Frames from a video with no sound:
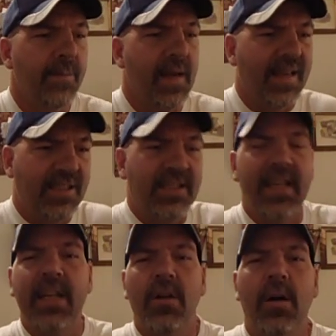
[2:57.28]
I
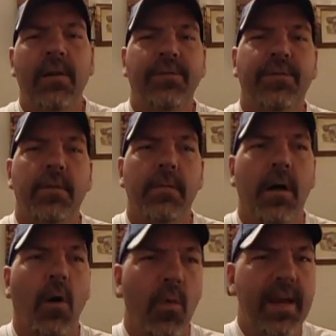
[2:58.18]
sent it off.
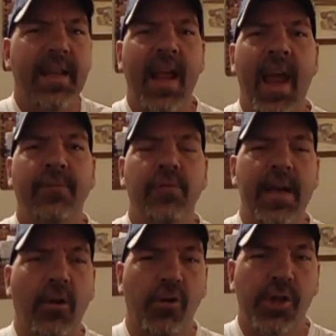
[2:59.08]
A week and a half
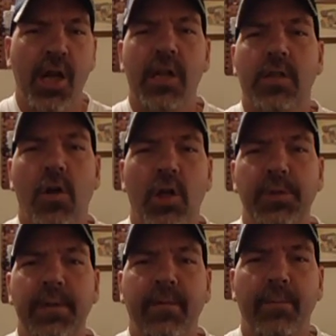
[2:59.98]
later, Chuck calls
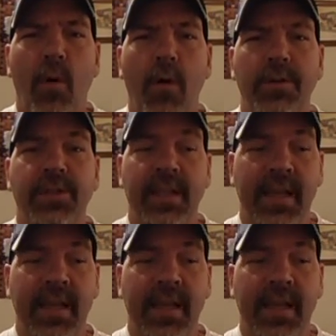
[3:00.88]
me from parts, and